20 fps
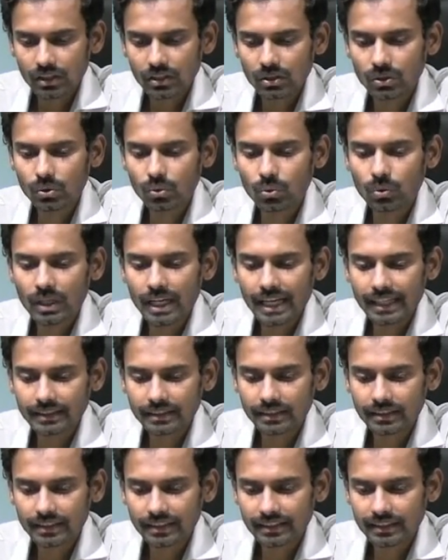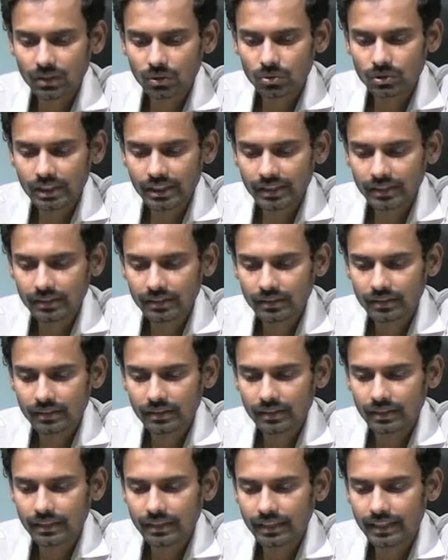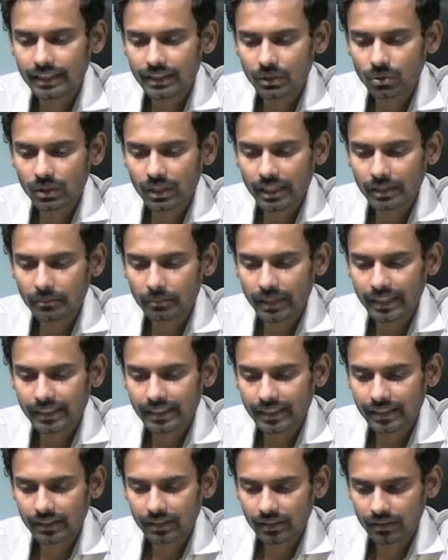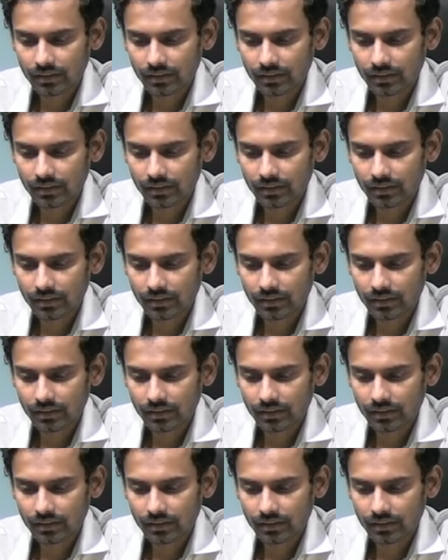2,30,000 into 9 by 10